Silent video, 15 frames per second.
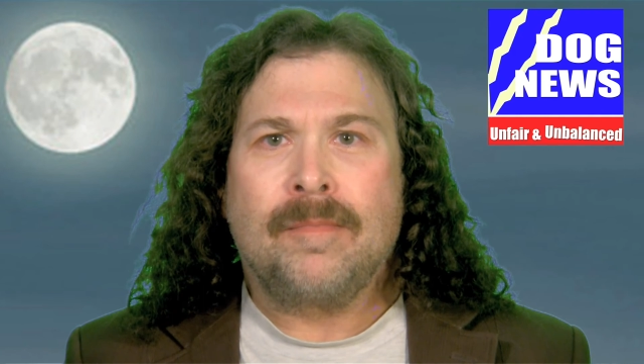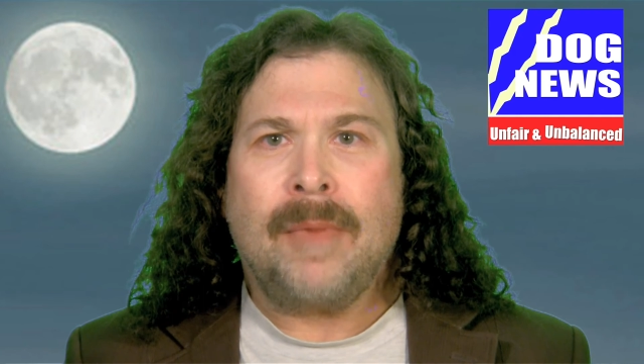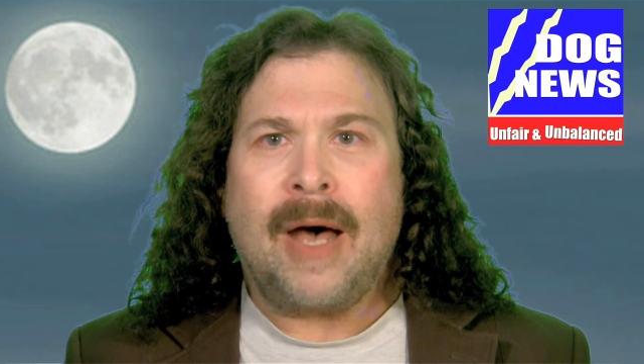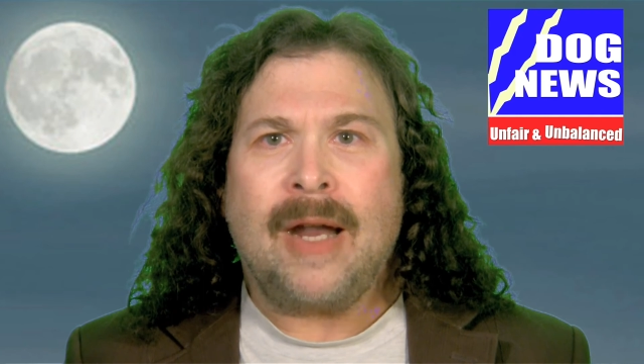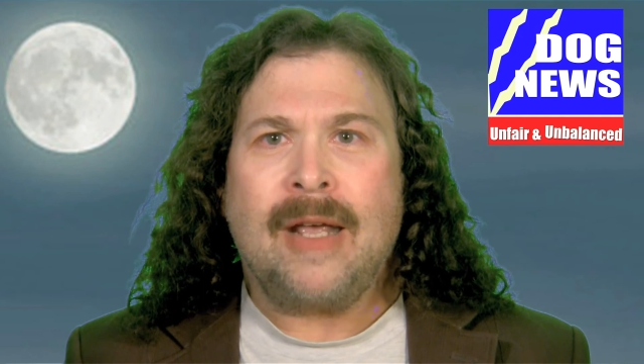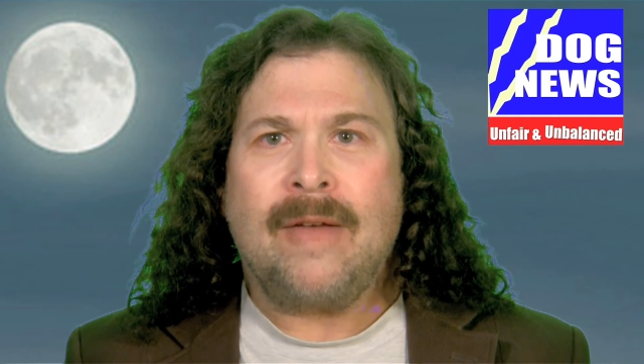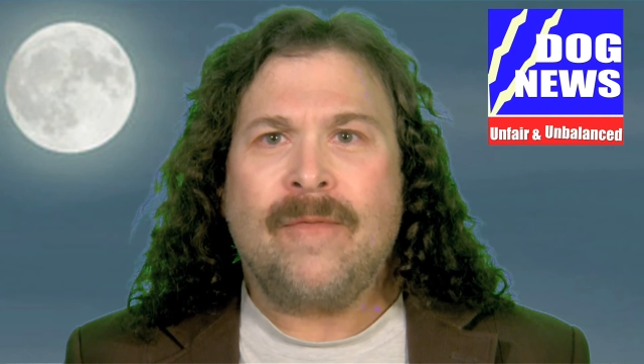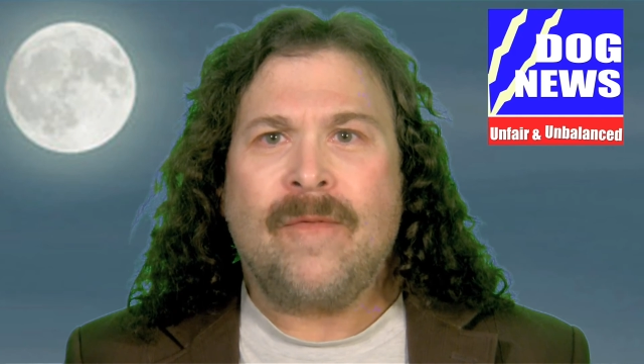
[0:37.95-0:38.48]

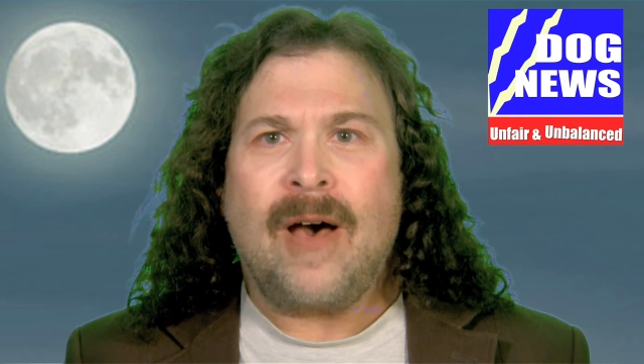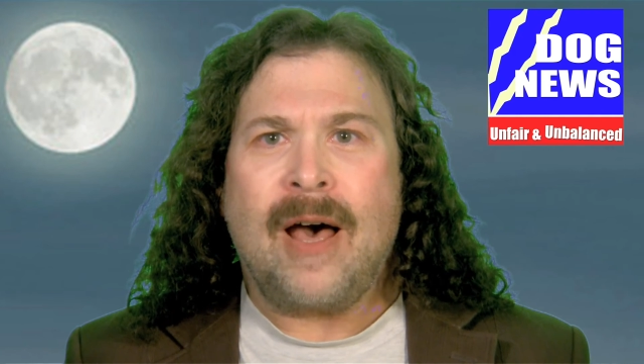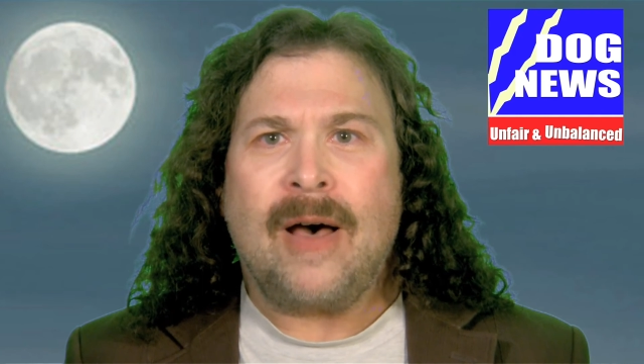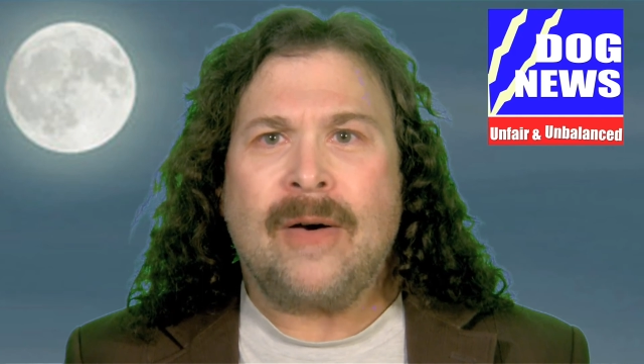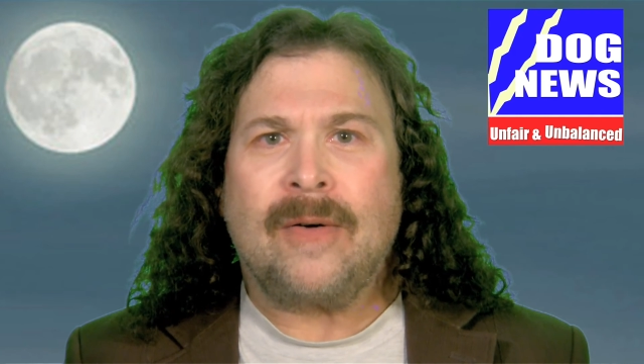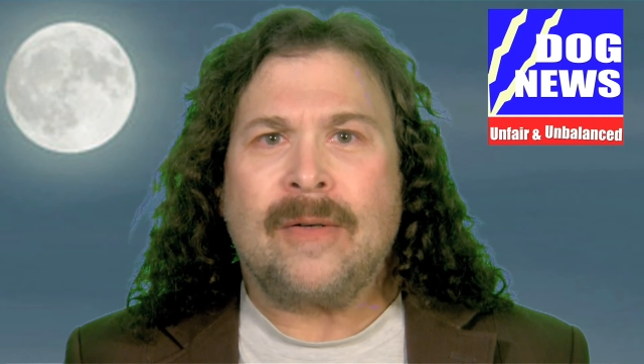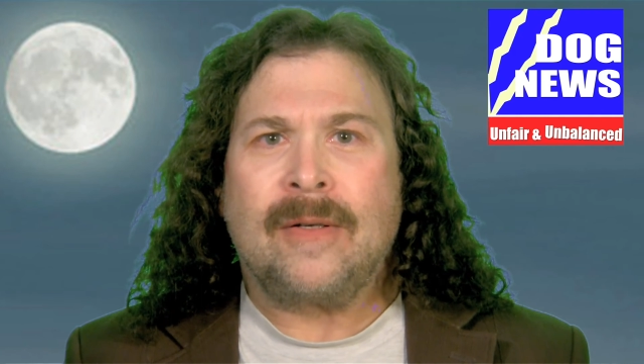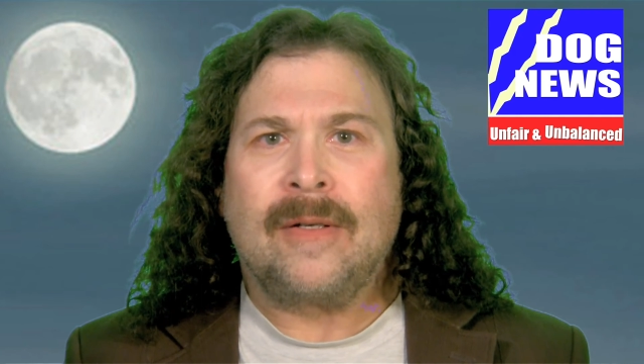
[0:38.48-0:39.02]
Body
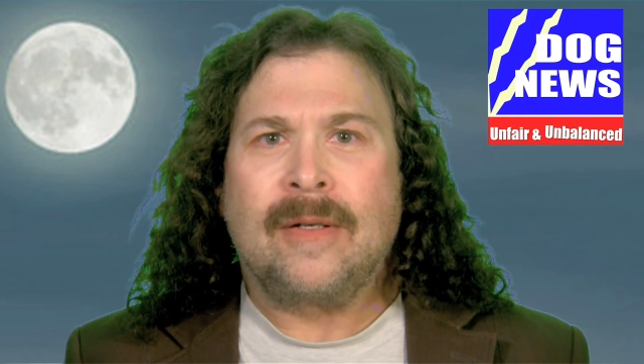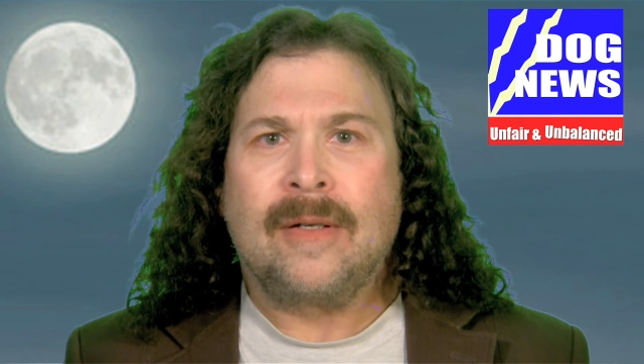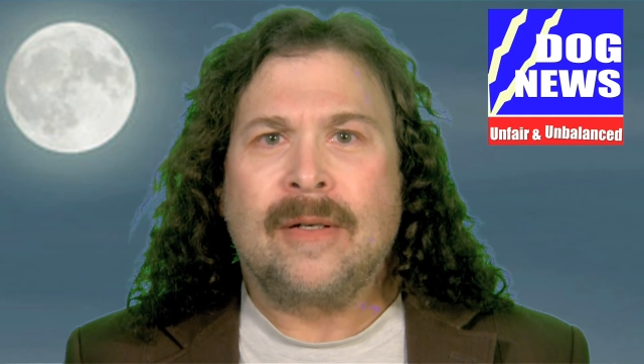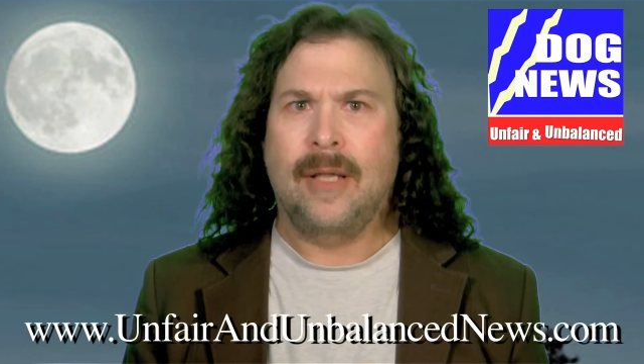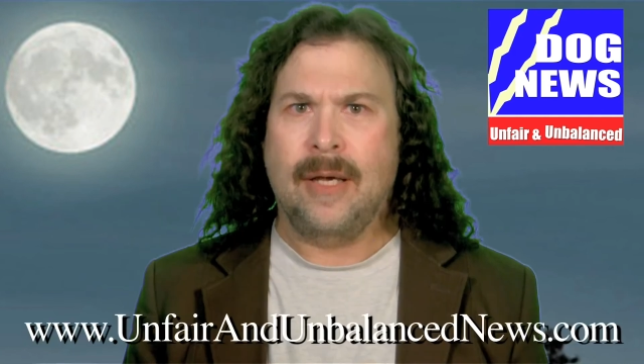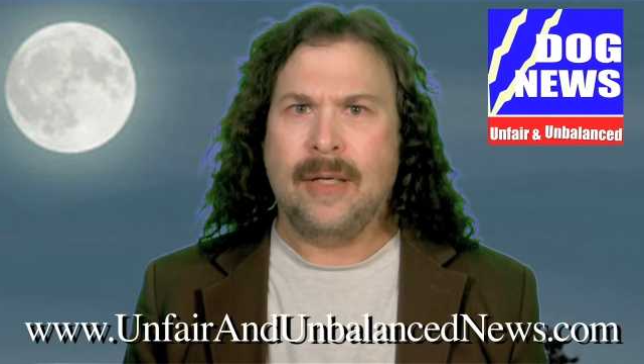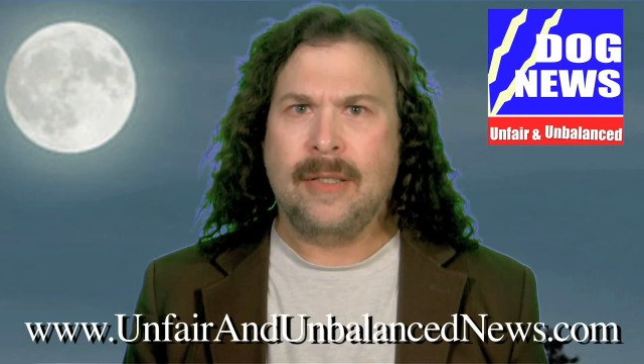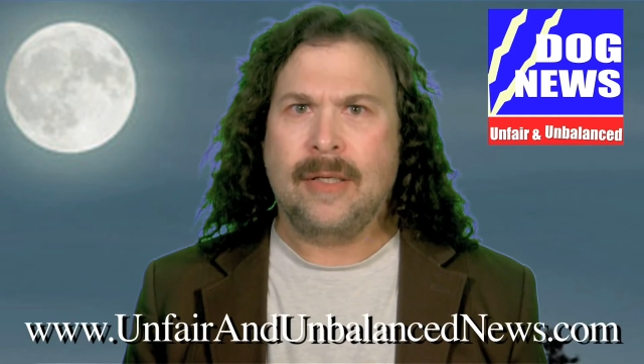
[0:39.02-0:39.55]
found.
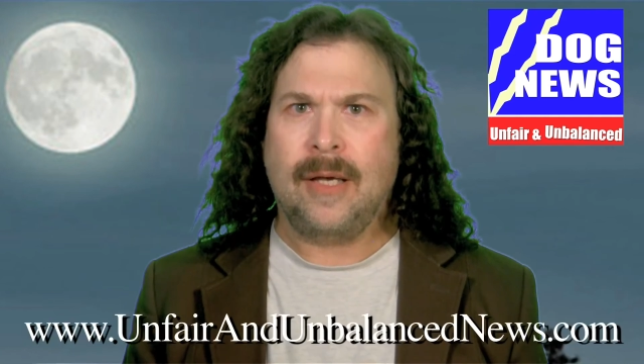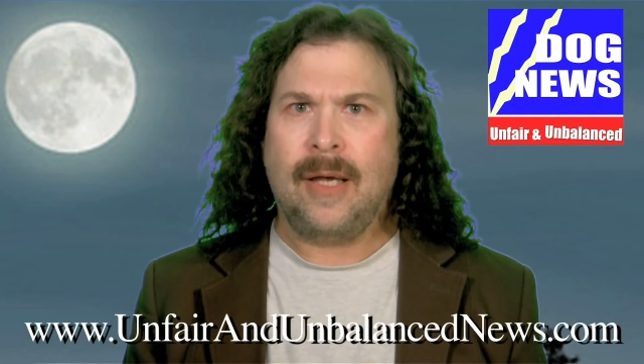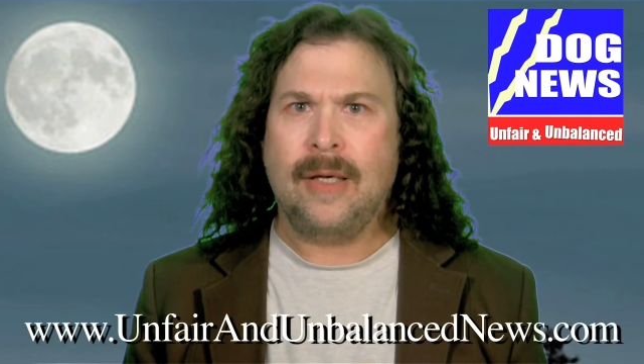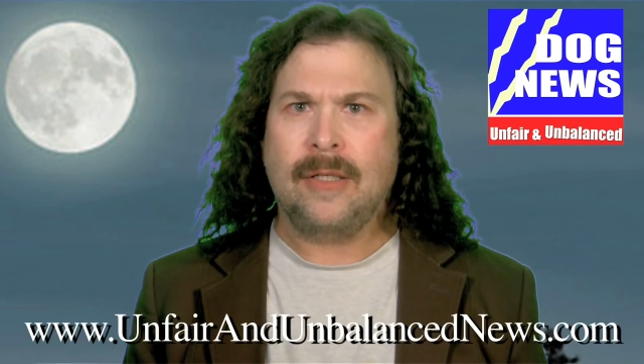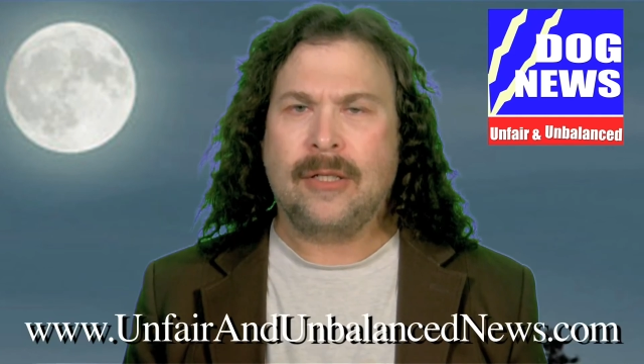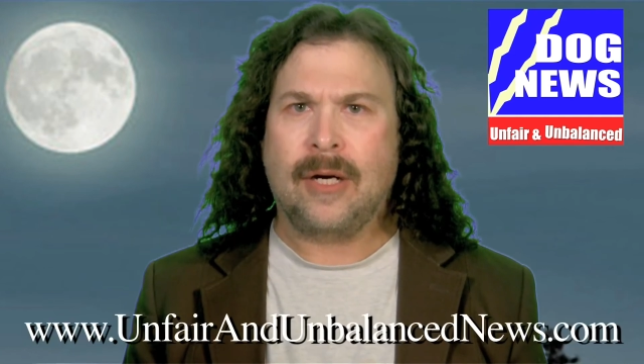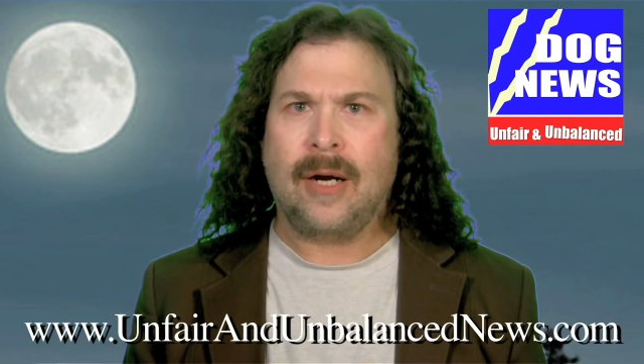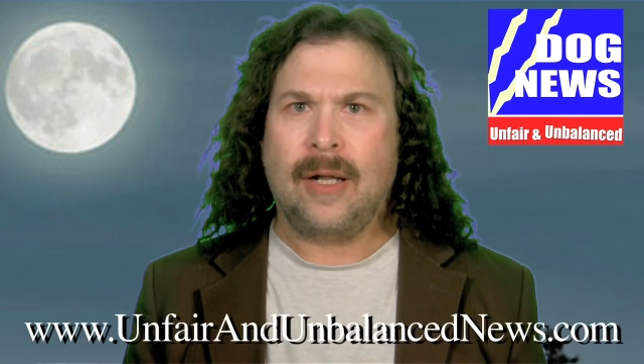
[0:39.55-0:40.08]
This
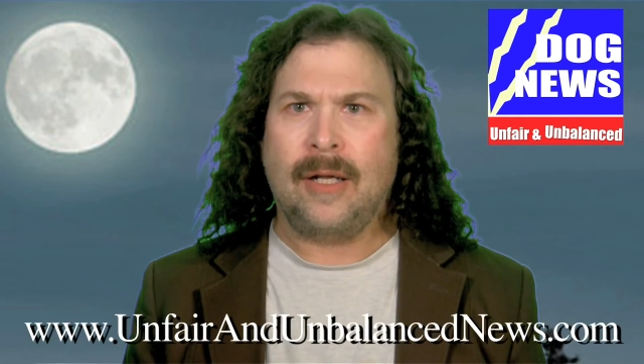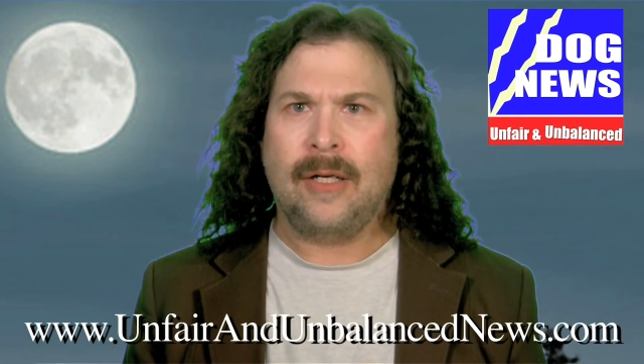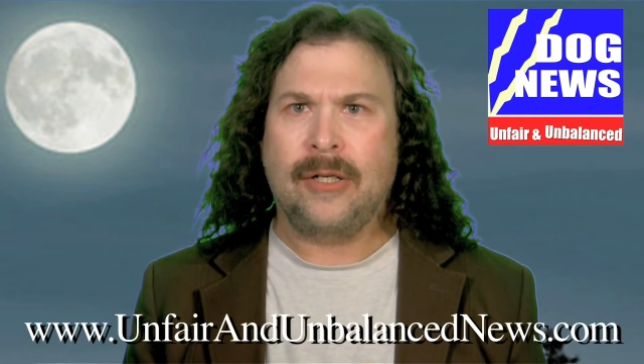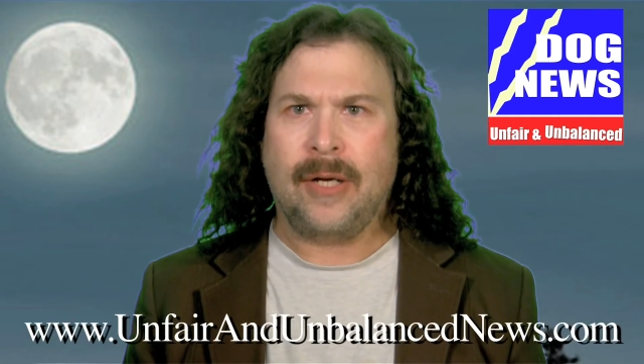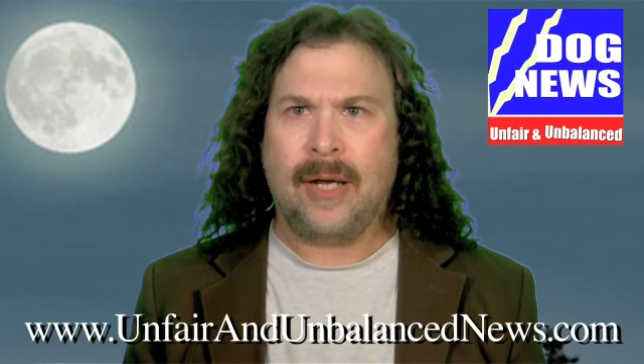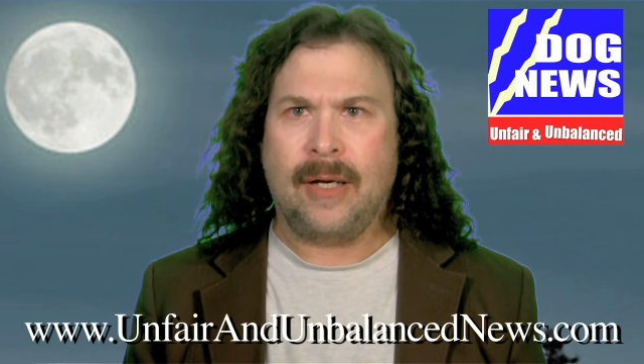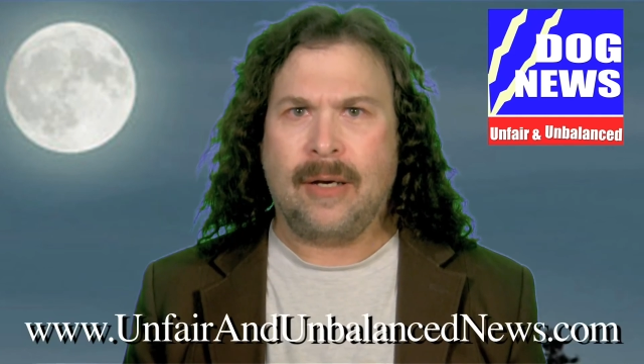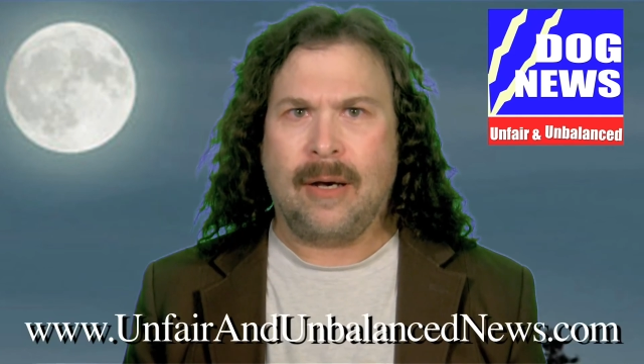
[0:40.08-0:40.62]
is Charlie
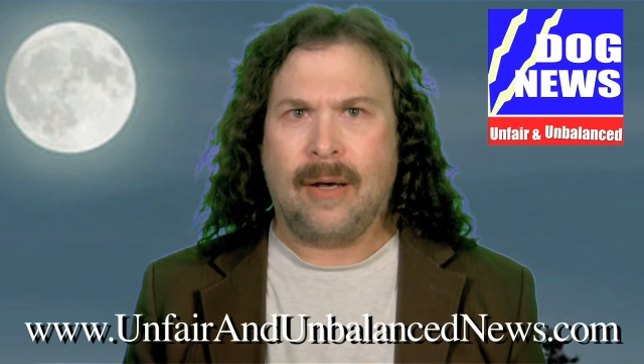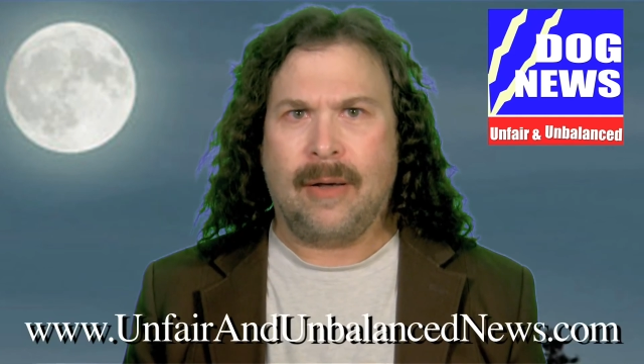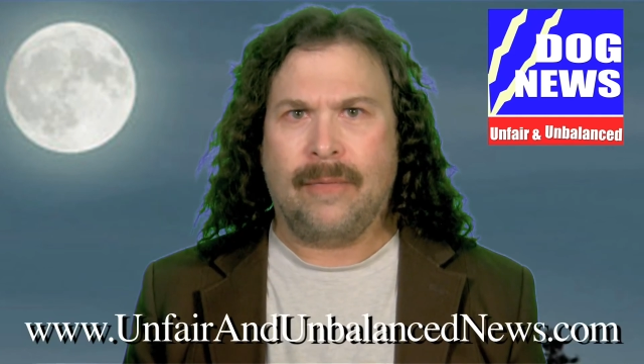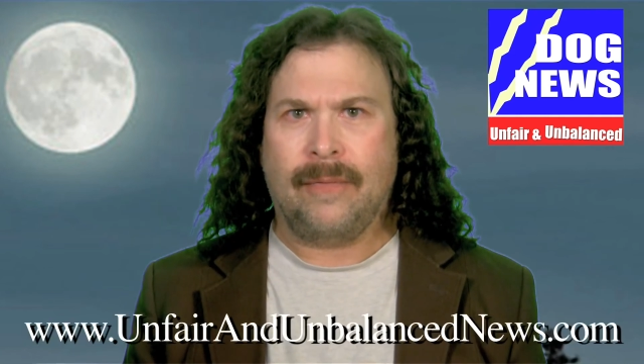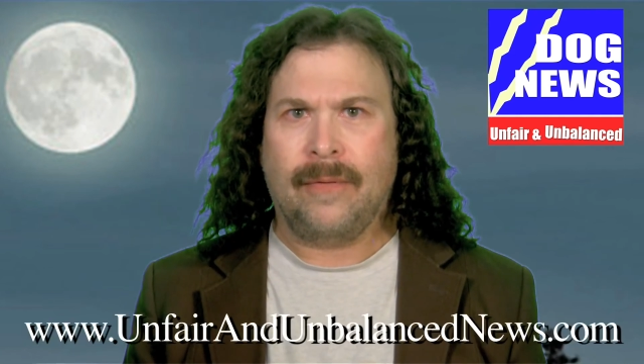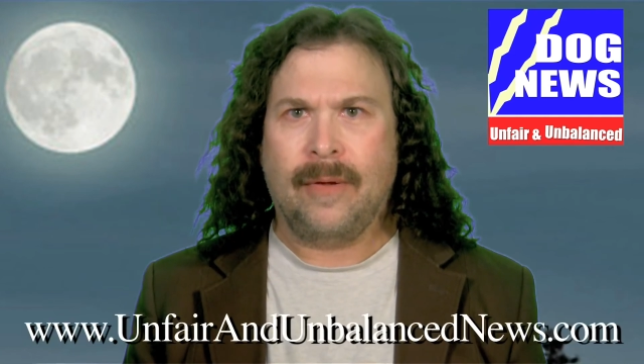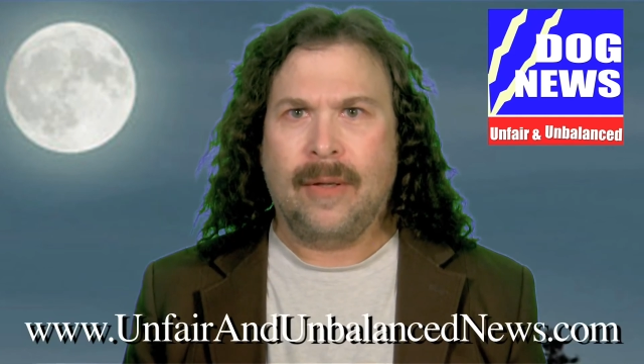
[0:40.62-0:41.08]
Shankoff.